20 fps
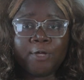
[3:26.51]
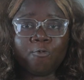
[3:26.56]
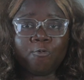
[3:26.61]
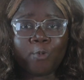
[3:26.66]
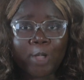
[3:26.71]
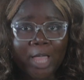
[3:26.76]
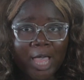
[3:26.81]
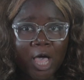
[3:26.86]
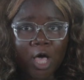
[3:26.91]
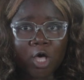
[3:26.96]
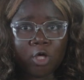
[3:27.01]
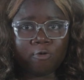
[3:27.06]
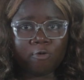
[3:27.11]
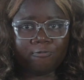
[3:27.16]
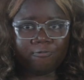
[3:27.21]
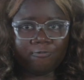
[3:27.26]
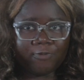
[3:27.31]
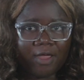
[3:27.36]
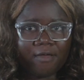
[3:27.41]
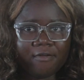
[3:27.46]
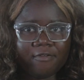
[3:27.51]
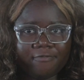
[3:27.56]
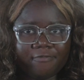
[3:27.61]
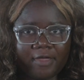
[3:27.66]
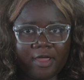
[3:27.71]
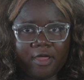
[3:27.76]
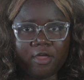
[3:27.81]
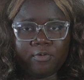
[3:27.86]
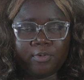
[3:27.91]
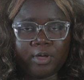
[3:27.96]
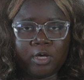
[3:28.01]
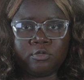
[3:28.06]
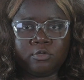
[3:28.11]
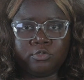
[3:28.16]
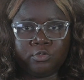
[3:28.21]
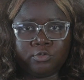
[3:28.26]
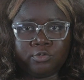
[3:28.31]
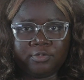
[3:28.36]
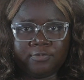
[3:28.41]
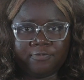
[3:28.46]
very
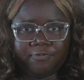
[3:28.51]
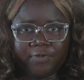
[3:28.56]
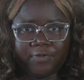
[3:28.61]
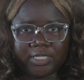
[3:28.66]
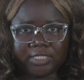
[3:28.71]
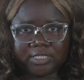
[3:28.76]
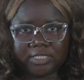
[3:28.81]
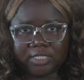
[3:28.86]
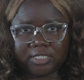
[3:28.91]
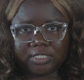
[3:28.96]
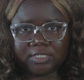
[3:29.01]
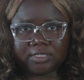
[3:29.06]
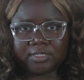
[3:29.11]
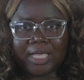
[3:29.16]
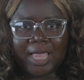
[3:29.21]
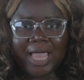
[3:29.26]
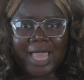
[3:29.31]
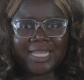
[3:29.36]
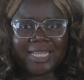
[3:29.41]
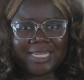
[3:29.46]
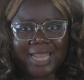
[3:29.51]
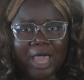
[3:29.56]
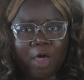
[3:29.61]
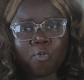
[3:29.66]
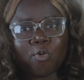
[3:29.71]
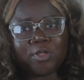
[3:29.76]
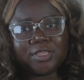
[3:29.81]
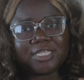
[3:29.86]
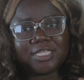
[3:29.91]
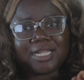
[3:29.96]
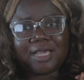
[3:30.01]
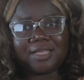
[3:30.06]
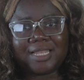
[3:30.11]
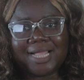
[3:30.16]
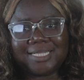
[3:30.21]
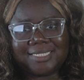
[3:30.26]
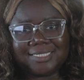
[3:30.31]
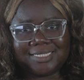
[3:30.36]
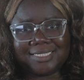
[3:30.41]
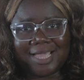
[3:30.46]
well-known faces. Now, one thing I
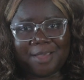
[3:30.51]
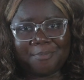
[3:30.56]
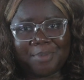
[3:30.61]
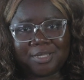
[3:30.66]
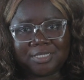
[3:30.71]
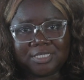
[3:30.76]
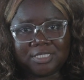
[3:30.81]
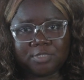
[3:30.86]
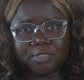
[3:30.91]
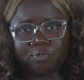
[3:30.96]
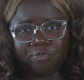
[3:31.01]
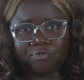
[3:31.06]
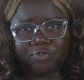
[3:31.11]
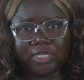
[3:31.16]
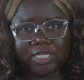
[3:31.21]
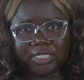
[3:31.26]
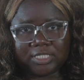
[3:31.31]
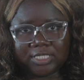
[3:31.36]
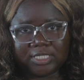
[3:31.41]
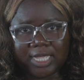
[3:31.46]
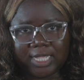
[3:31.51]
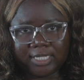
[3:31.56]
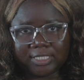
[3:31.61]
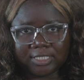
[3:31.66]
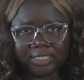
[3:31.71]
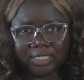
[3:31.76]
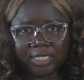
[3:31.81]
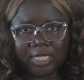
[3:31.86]
like to say about this movie is that